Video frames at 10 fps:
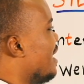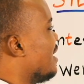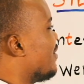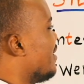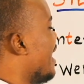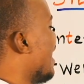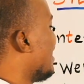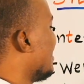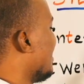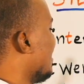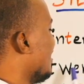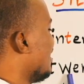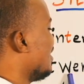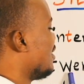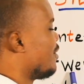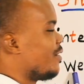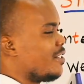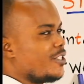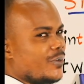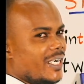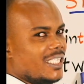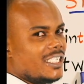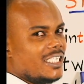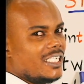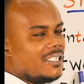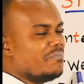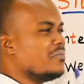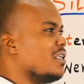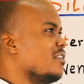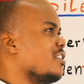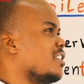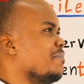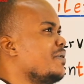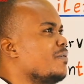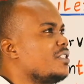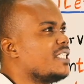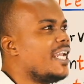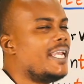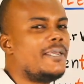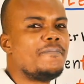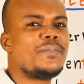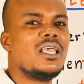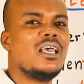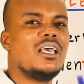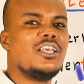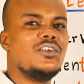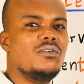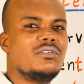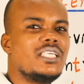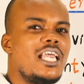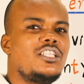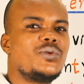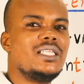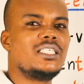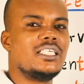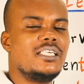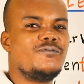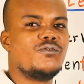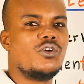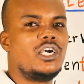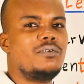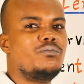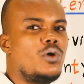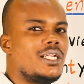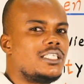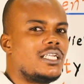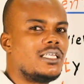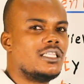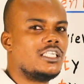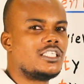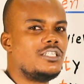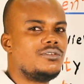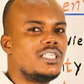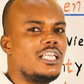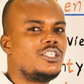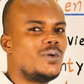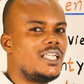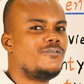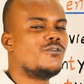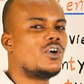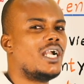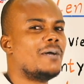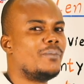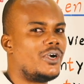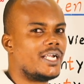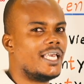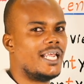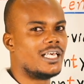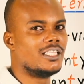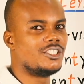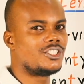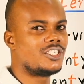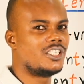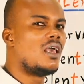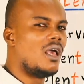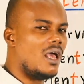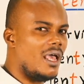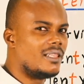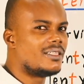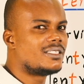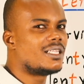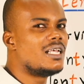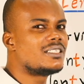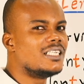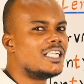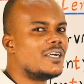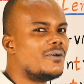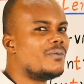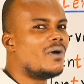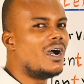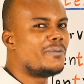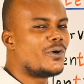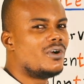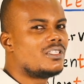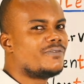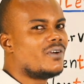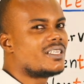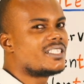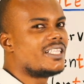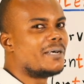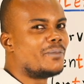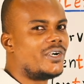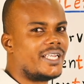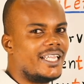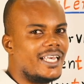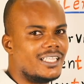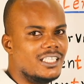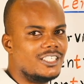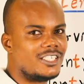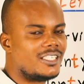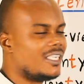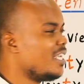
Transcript: internet, 20, but some people say, you say 20 for British English and you say 20 for American English. And this lesson, I'm going to focus on American English.